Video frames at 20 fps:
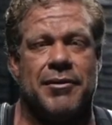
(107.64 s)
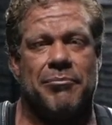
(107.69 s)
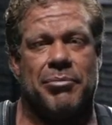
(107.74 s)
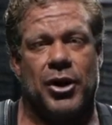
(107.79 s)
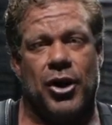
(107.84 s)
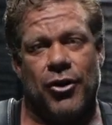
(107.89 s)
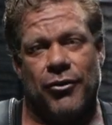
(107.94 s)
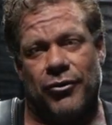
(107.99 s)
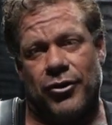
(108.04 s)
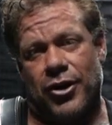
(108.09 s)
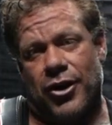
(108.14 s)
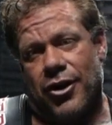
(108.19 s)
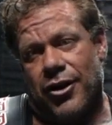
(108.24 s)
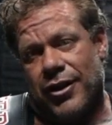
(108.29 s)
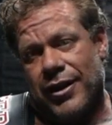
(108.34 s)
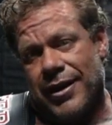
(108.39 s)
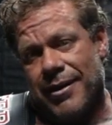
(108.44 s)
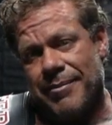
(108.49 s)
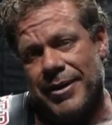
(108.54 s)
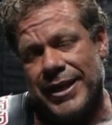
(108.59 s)
but
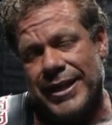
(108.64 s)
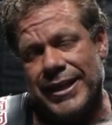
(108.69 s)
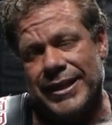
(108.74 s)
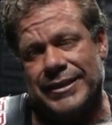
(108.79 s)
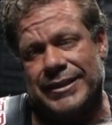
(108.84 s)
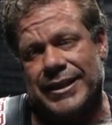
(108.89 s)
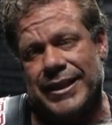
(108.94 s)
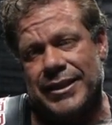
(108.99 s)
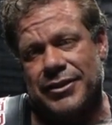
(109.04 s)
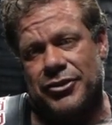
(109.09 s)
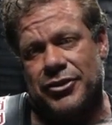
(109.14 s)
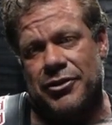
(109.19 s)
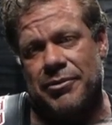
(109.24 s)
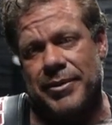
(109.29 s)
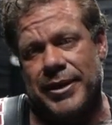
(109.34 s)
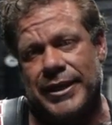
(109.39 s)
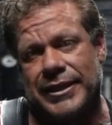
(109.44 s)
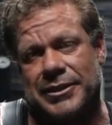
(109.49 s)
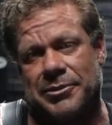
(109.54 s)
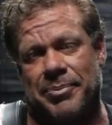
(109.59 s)
overall, I mean, these things are to
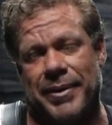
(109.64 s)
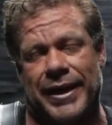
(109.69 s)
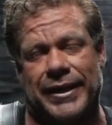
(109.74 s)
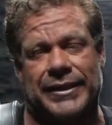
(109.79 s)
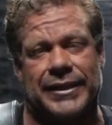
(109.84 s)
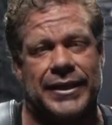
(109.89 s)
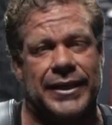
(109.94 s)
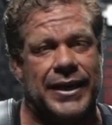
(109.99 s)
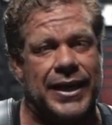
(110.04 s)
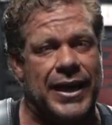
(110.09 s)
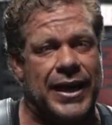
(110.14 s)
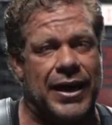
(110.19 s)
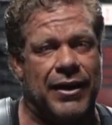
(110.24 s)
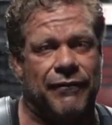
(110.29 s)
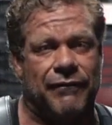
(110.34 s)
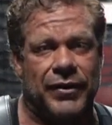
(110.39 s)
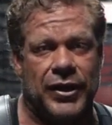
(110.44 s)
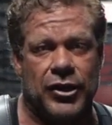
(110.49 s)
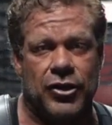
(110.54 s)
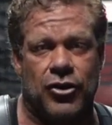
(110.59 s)
be expected, and I
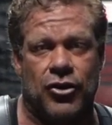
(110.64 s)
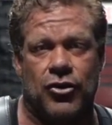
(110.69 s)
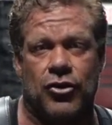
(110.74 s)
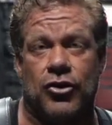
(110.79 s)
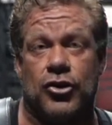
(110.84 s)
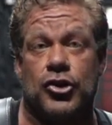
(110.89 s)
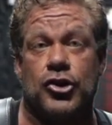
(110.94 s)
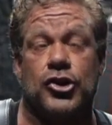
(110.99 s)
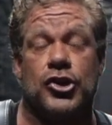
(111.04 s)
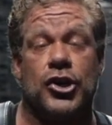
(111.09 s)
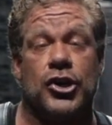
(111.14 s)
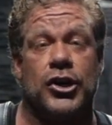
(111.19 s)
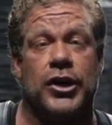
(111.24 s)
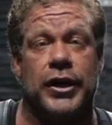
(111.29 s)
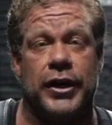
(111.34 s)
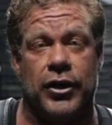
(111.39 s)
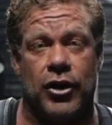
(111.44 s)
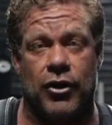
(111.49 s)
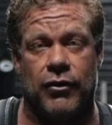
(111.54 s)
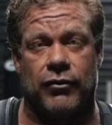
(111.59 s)
feel
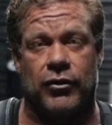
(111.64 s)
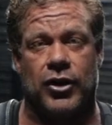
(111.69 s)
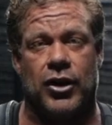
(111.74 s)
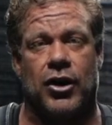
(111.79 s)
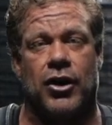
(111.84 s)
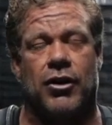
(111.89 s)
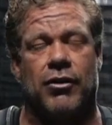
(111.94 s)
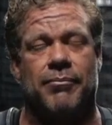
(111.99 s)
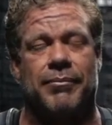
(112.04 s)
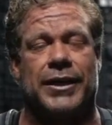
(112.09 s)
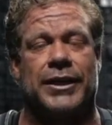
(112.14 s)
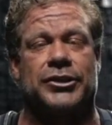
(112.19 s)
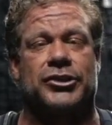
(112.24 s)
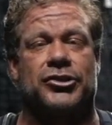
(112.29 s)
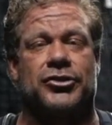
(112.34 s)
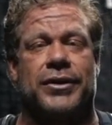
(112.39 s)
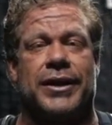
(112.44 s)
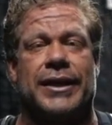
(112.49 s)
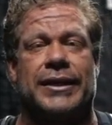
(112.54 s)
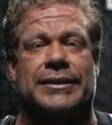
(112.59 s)
good overall. My
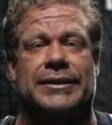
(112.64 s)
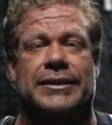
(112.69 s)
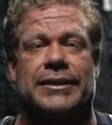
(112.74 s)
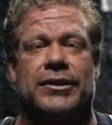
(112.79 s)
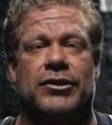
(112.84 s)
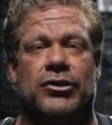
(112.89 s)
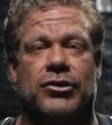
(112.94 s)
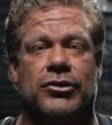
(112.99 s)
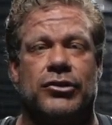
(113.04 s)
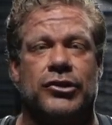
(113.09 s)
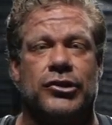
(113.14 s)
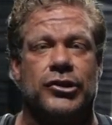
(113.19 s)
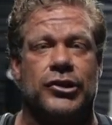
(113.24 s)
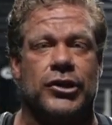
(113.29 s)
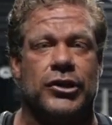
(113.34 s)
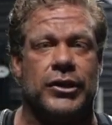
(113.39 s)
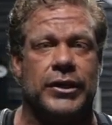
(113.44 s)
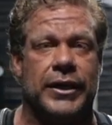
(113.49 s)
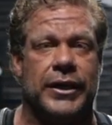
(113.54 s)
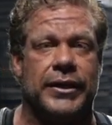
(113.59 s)
strength's still
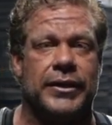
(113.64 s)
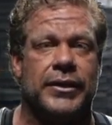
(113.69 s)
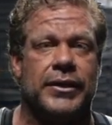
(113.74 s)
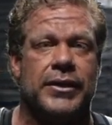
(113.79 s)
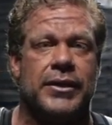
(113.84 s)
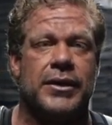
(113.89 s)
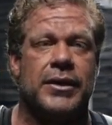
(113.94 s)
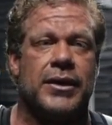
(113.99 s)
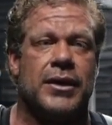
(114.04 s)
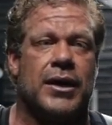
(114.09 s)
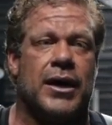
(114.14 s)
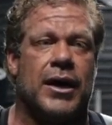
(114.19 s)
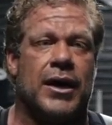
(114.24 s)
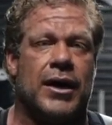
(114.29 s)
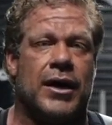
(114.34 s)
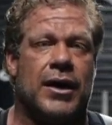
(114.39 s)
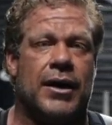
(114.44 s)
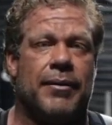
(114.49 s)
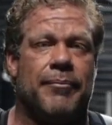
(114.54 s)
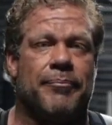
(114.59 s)
good.
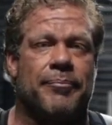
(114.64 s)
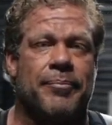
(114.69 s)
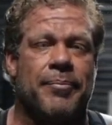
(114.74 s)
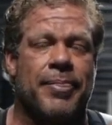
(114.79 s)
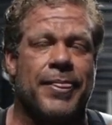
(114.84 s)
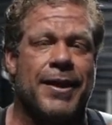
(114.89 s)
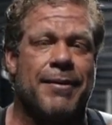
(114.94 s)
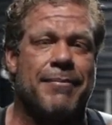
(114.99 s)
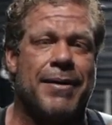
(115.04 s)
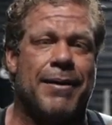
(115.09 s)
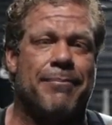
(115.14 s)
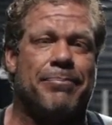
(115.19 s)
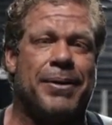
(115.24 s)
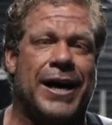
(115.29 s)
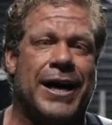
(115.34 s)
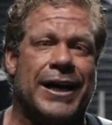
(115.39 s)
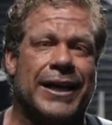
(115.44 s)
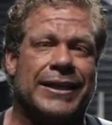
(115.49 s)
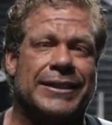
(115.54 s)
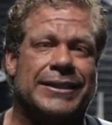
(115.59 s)
Um, my
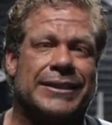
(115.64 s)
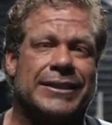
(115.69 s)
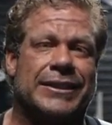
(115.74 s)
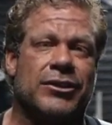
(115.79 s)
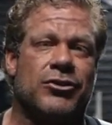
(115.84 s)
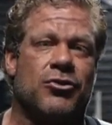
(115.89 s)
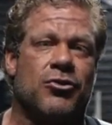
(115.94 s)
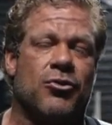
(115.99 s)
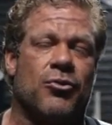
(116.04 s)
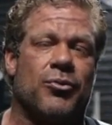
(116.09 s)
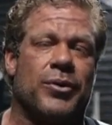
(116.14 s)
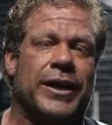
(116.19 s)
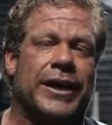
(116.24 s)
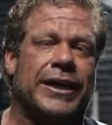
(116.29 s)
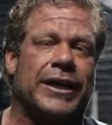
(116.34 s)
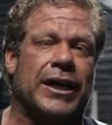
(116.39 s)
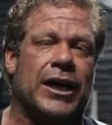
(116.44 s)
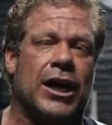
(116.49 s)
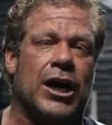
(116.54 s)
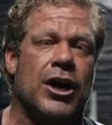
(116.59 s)
body's still
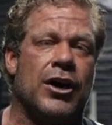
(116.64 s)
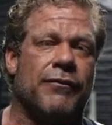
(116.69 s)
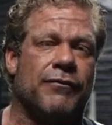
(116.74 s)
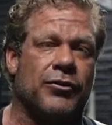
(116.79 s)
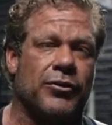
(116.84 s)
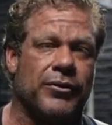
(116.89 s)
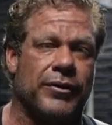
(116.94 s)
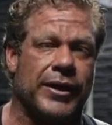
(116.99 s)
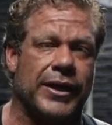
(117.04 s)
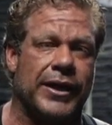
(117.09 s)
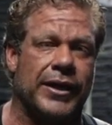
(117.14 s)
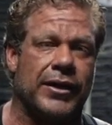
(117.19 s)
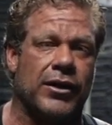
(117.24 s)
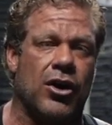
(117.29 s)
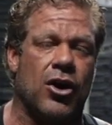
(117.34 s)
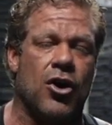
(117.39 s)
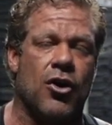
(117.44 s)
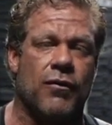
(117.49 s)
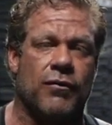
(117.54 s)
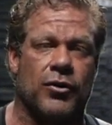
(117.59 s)
recovering
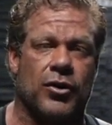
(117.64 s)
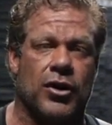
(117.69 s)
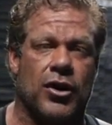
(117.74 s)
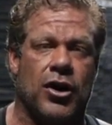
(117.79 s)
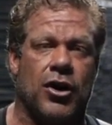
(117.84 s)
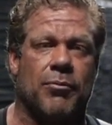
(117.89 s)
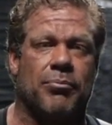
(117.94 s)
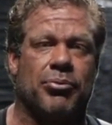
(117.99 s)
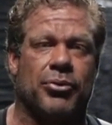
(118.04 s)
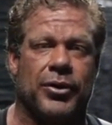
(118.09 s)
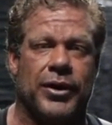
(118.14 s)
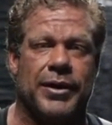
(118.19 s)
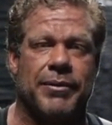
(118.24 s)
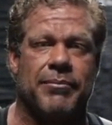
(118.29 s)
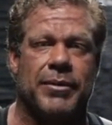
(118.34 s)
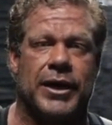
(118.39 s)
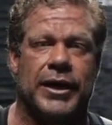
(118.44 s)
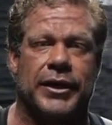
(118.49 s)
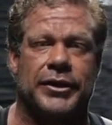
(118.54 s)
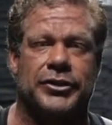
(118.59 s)
overall pretty
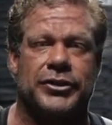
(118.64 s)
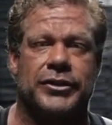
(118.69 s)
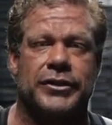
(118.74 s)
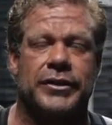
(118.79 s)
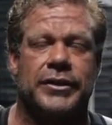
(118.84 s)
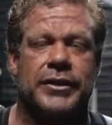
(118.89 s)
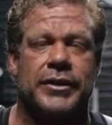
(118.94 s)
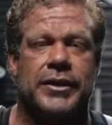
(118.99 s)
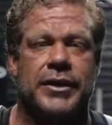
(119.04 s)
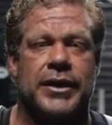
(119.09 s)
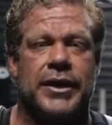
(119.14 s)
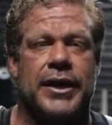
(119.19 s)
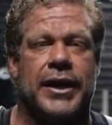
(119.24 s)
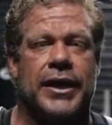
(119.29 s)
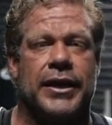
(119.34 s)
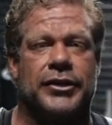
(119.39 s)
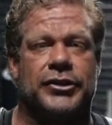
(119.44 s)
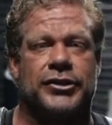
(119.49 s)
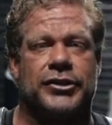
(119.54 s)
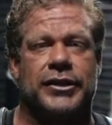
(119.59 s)
much.
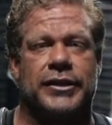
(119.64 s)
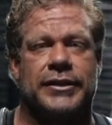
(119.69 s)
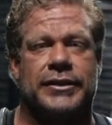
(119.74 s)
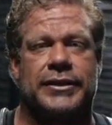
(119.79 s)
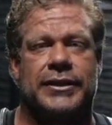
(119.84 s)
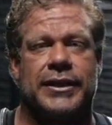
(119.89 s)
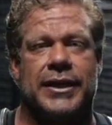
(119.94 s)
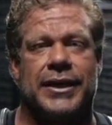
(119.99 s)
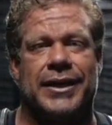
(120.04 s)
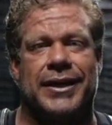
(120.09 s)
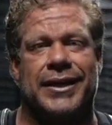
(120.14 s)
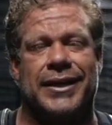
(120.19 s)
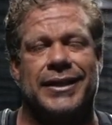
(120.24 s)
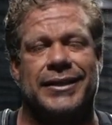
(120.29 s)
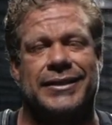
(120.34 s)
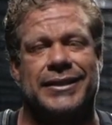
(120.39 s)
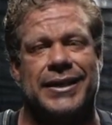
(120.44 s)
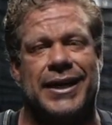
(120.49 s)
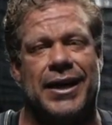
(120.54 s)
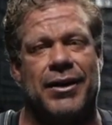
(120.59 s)
It's just, uh,
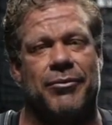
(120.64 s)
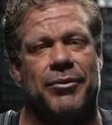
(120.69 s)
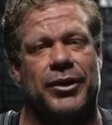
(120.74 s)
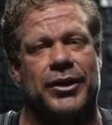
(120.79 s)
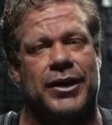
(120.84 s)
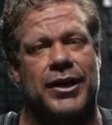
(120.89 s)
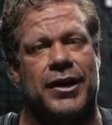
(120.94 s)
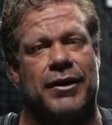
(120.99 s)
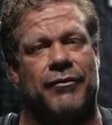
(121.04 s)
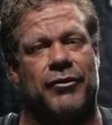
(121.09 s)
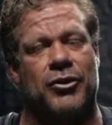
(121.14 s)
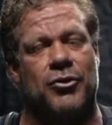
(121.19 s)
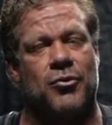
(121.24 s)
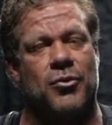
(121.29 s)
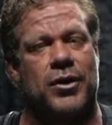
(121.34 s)
it's not recovering